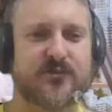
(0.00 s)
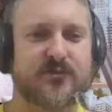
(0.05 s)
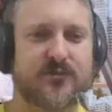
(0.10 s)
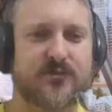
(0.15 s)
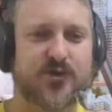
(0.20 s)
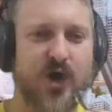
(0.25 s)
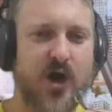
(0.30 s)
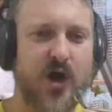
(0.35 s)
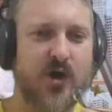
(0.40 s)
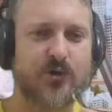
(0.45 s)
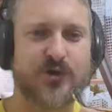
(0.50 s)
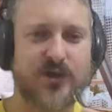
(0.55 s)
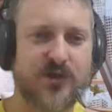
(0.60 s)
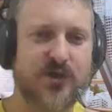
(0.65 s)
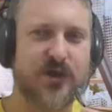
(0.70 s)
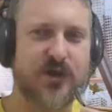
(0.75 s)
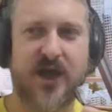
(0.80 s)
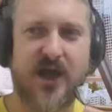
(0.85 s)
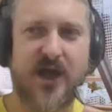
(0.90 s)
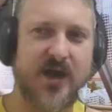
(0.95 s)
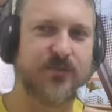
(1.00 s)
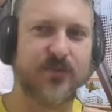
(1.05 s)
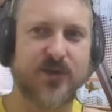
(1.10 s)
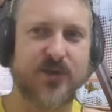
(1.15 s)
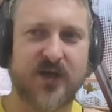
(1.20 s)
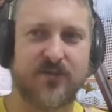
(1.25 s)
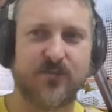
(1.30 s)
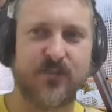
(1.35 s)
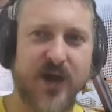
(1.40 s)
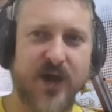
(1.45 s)
So I was in the camp
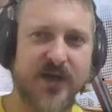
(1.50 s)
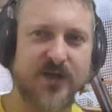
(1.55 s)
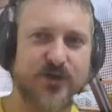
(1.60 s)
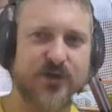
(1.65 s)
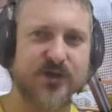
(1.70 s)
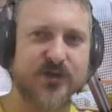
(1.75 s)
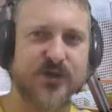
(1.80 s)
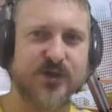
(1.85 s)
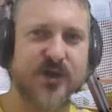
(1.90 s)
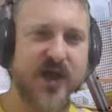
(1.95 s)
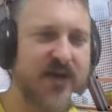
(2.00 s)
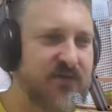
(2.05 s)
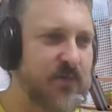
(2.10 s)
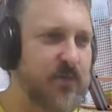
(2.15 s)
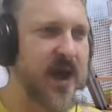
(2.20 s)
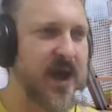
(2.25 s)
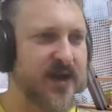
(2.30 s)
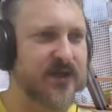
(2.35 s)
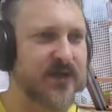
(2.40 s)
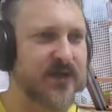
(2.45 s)
that batteries never made